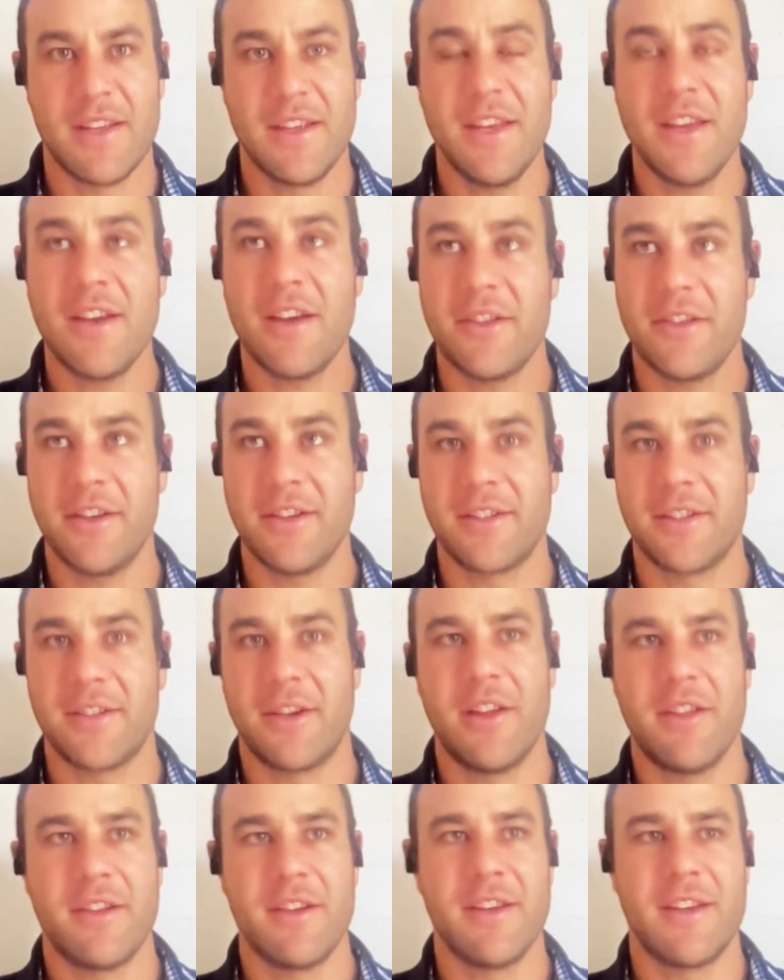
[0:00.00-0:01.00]
Yeah, I think
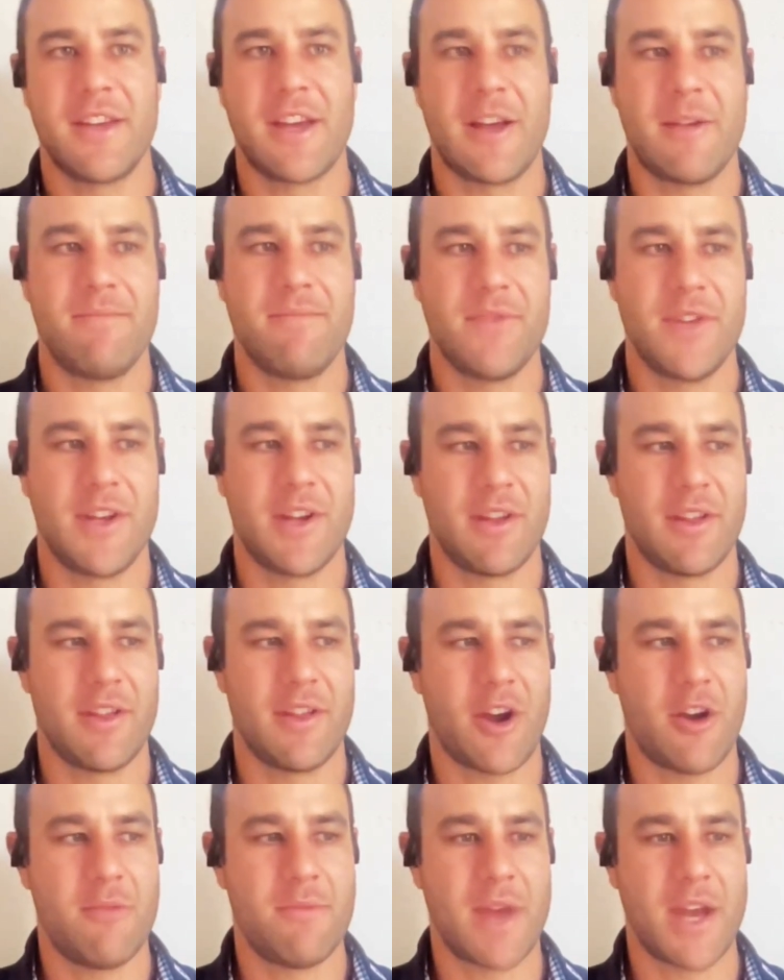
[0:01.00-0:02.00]
so. I think
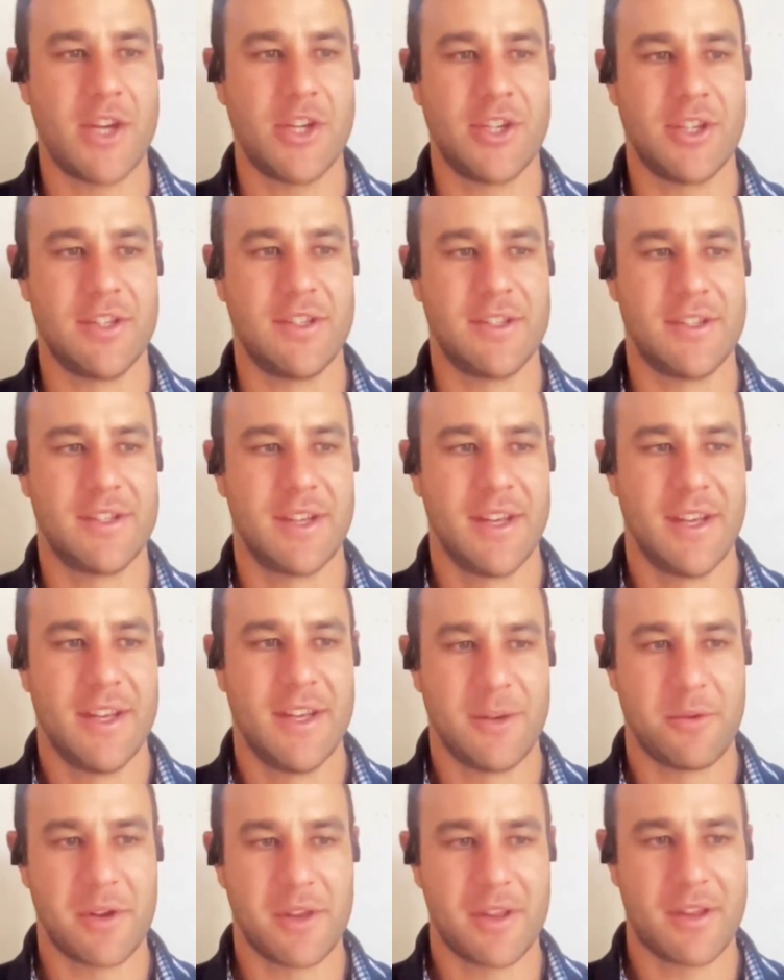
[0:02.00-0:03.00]
the home nations,
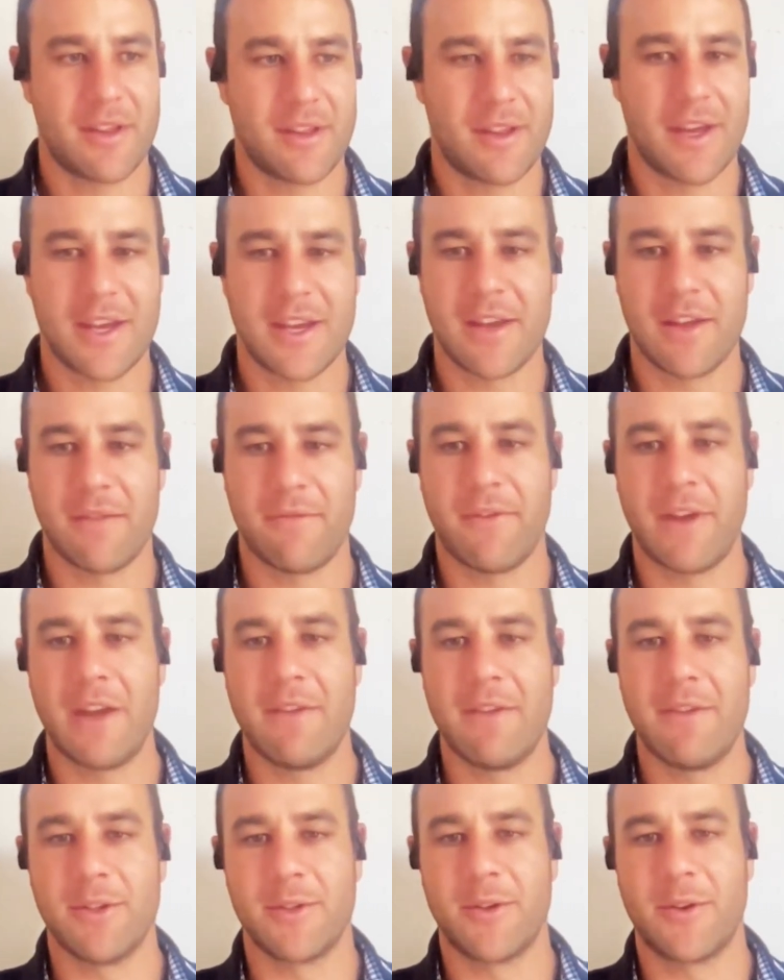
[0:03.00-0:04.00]
whether they are
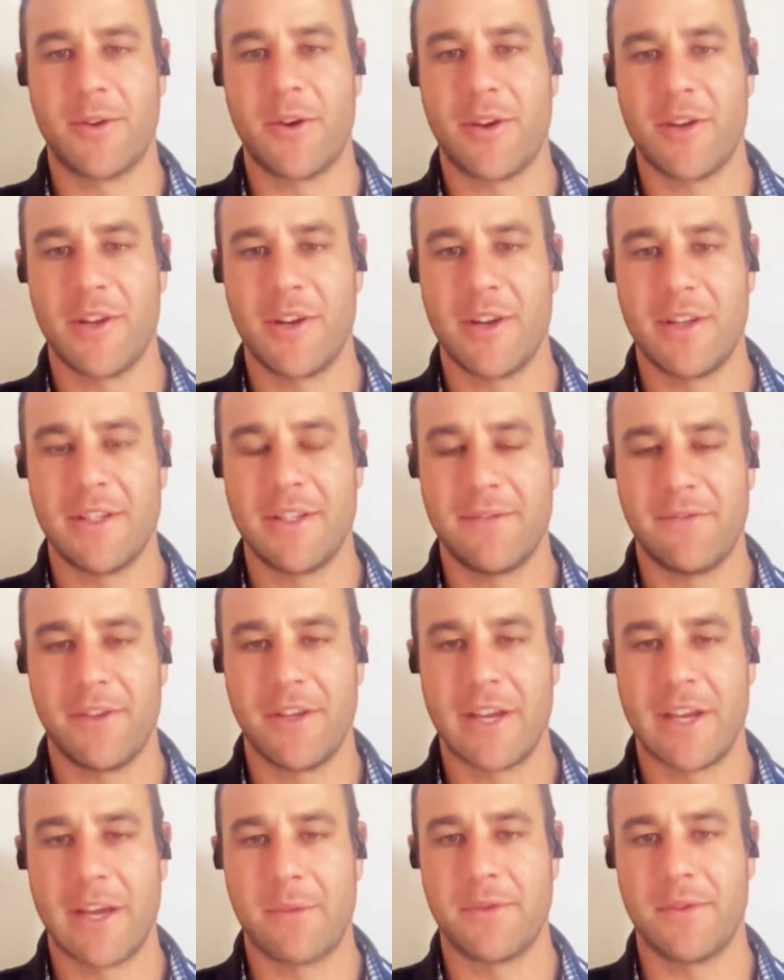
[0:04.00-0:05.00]
favourites or not, it
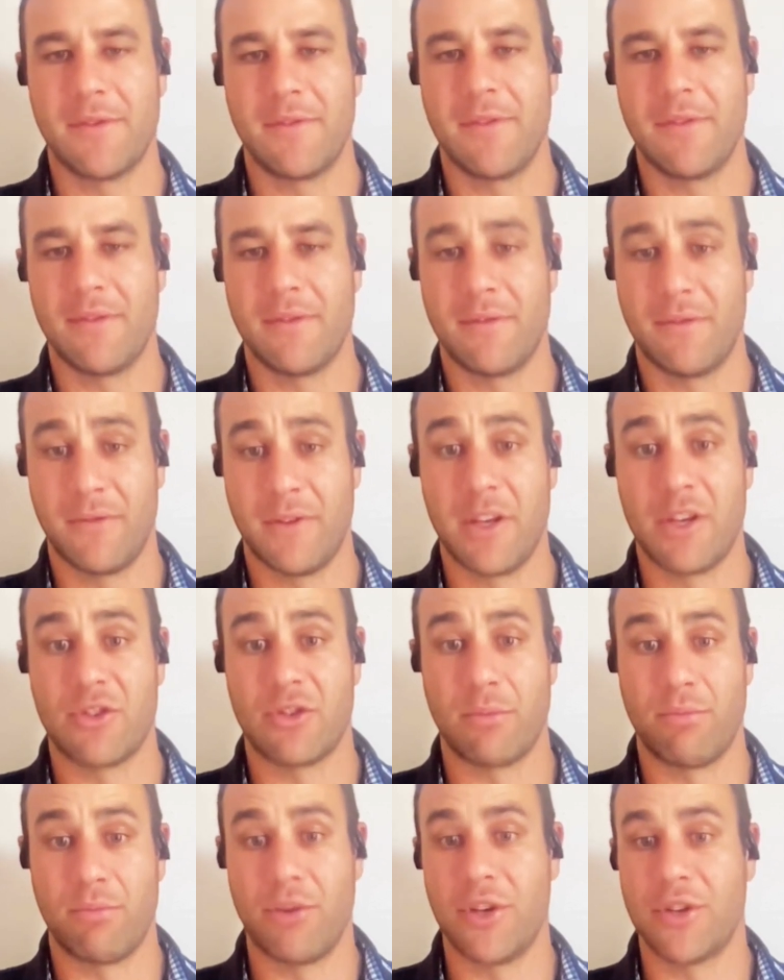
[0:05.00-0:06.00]
definitely comes with
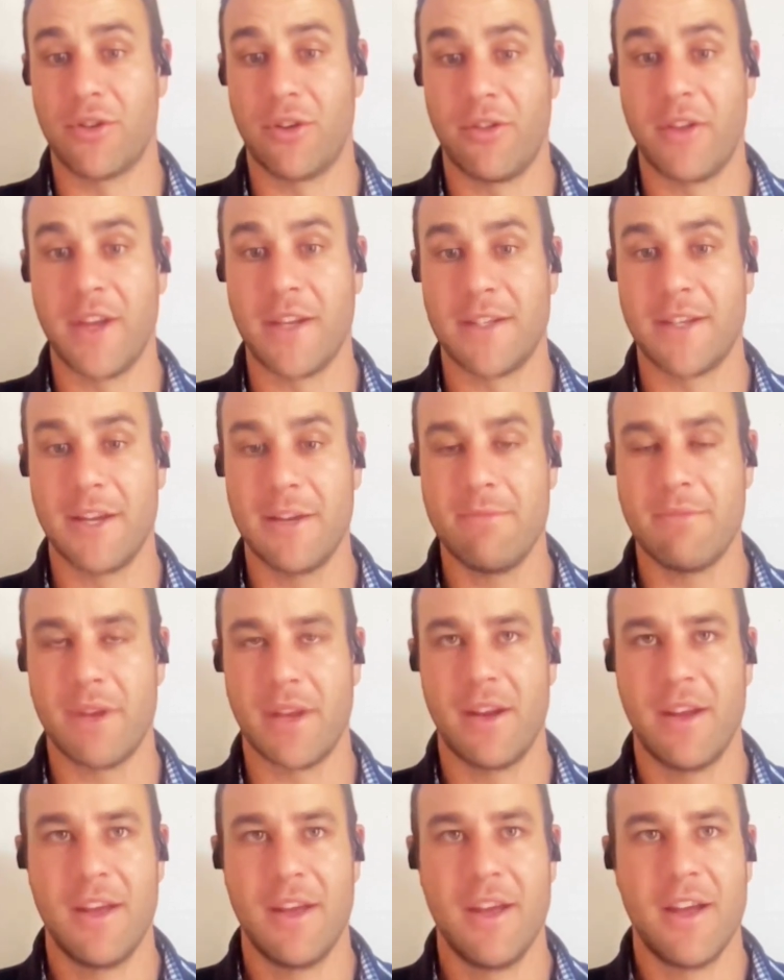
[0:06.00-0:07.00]
extra pressure on that team.
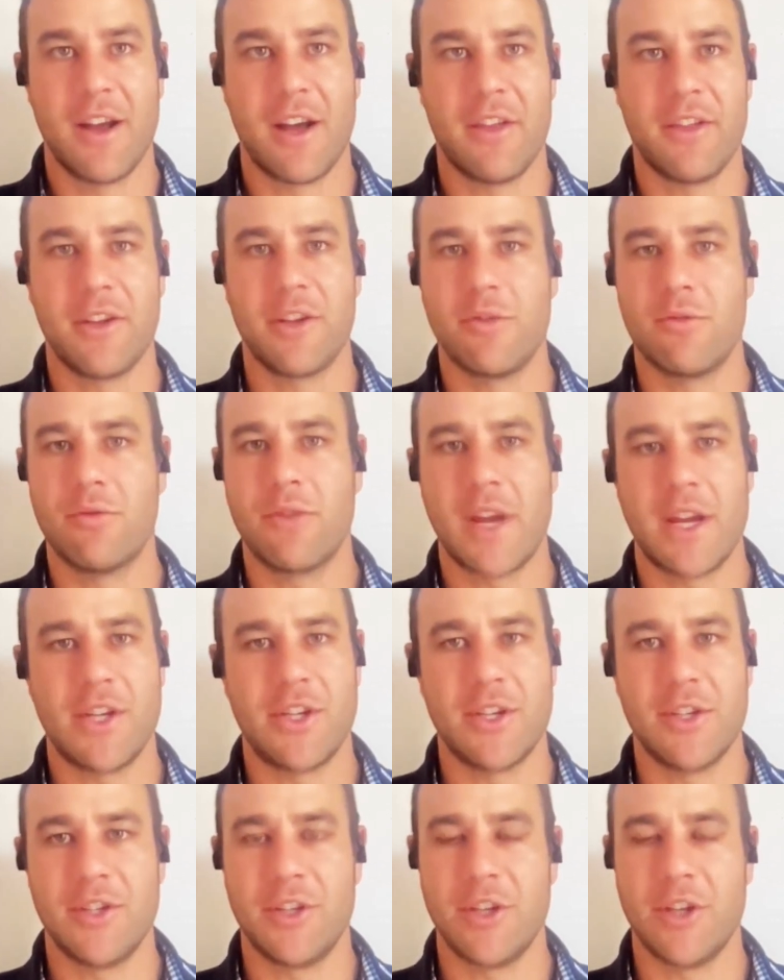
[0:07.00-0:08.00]
But I think all
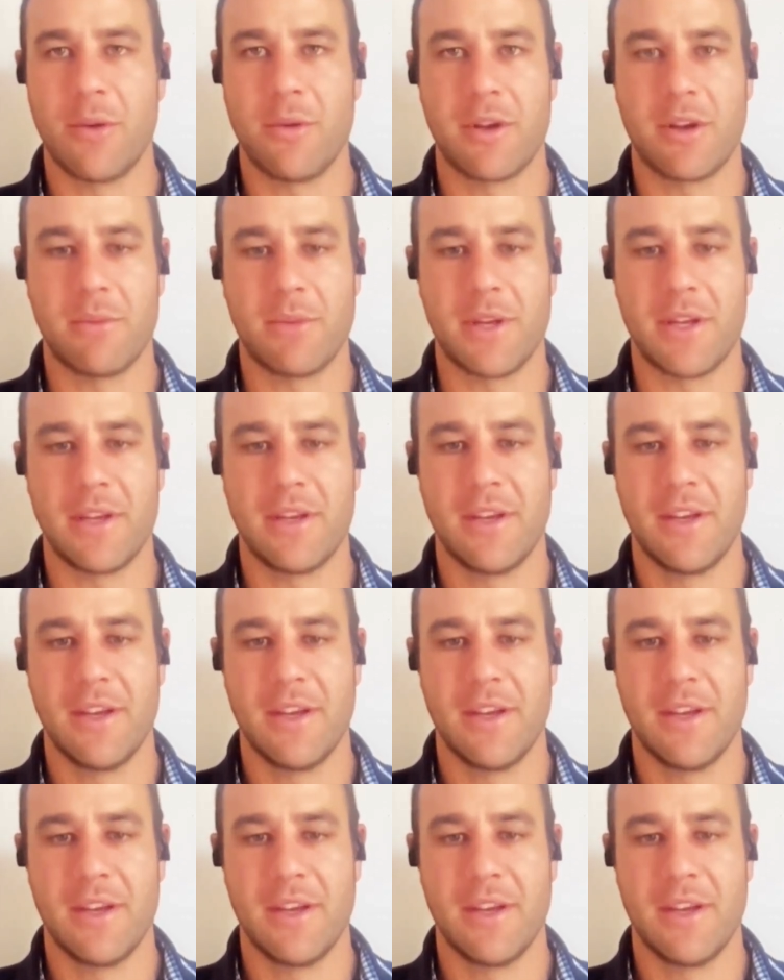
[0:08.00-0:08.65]
nations, it's going to